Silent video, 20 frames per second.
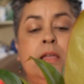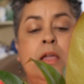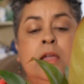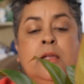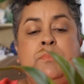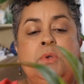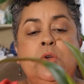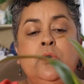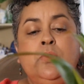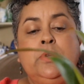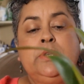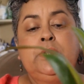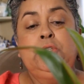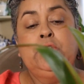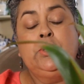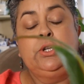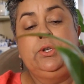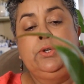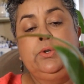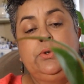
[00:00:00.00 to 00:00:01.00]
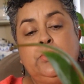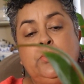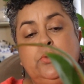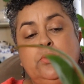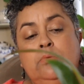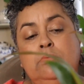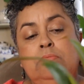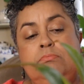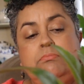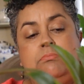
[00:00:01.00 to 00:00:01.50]
I'm going
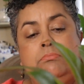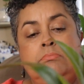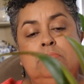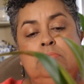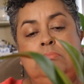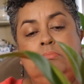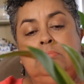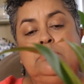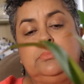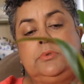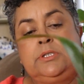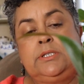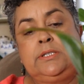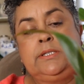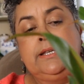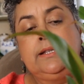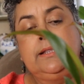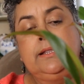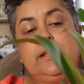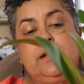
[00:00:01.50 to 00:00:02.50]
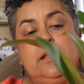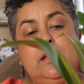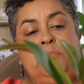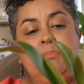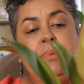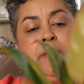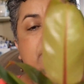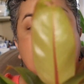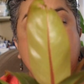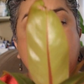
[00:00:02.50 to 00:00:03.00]
to seal it
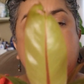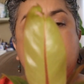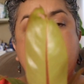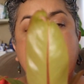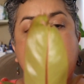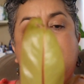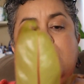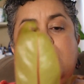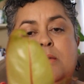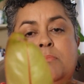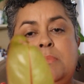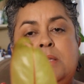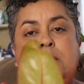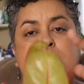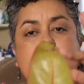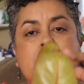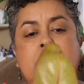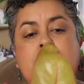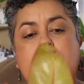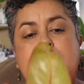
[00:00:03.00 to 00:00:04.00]
up here on the bottom and,